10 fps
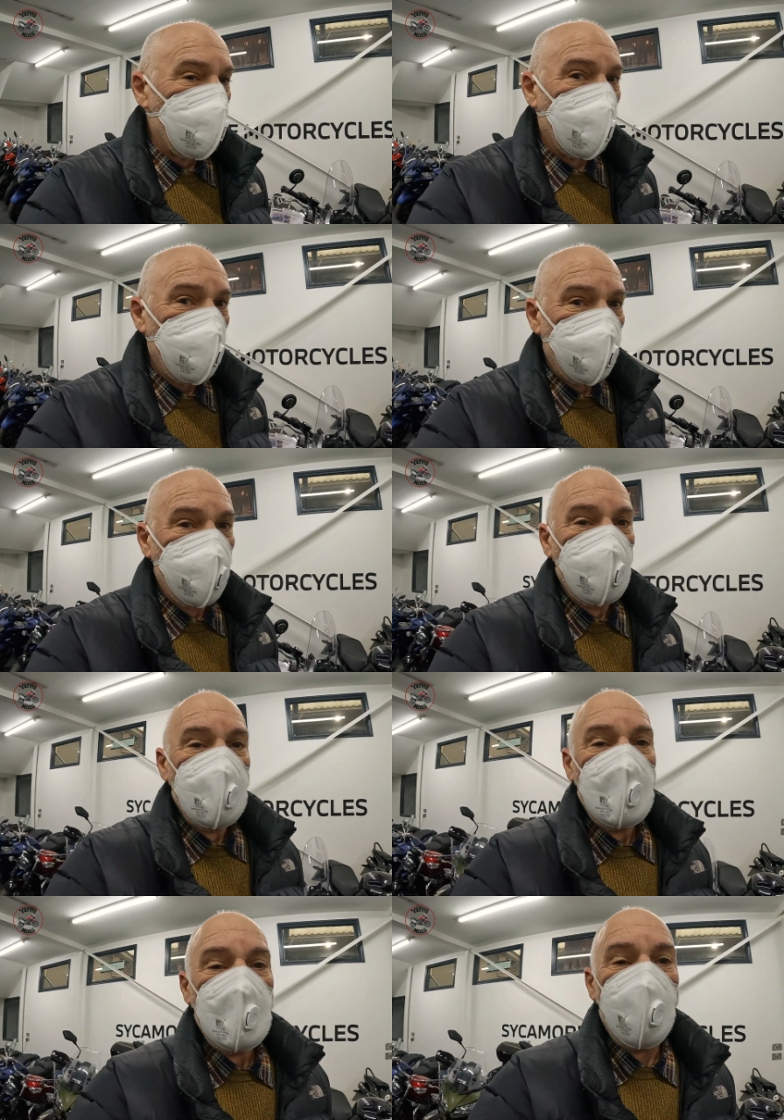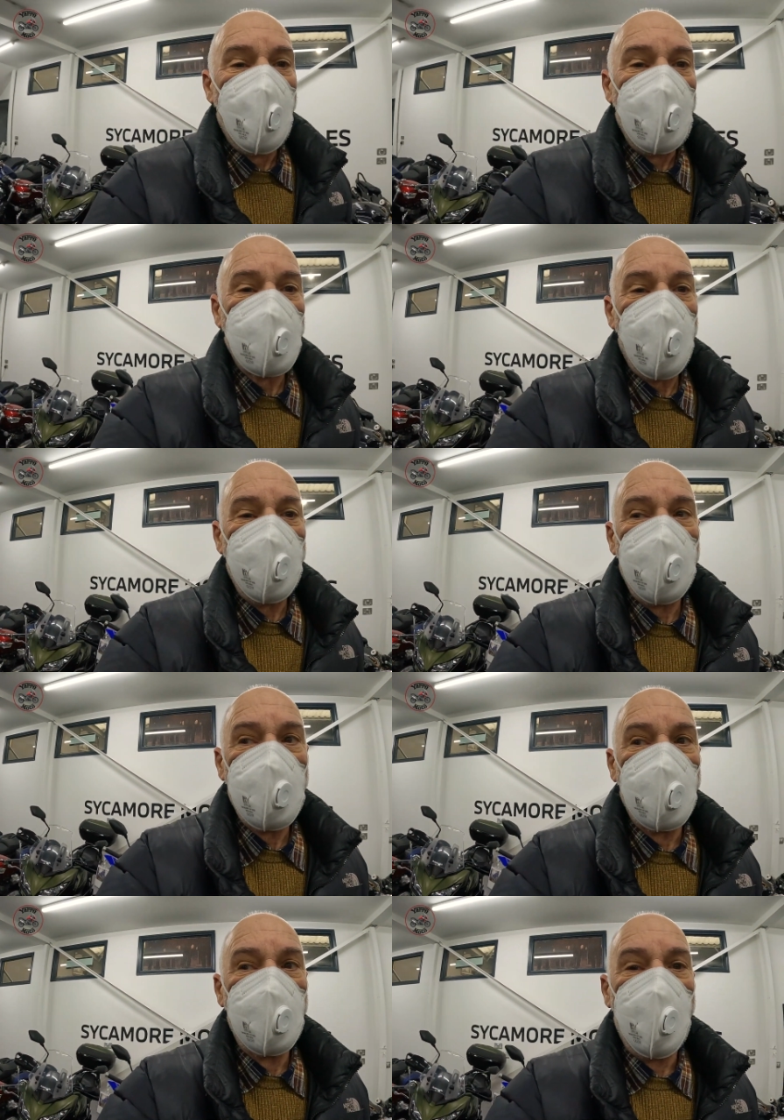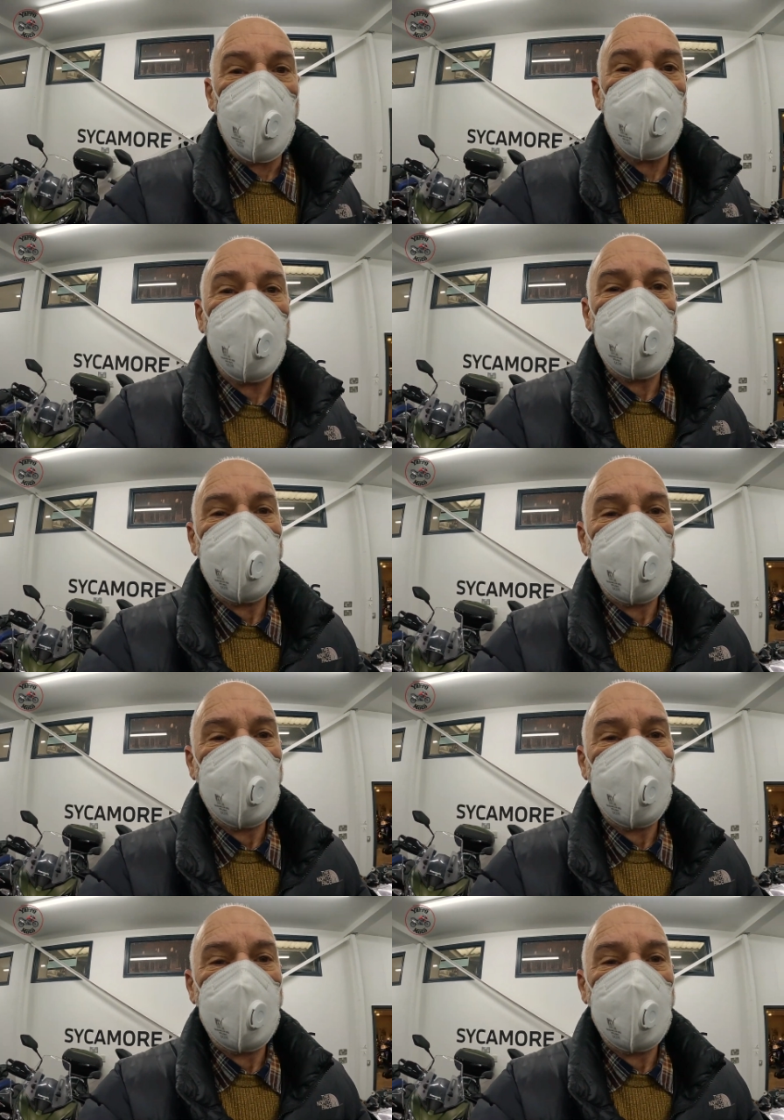we go. Right, let's wait for him to arrive.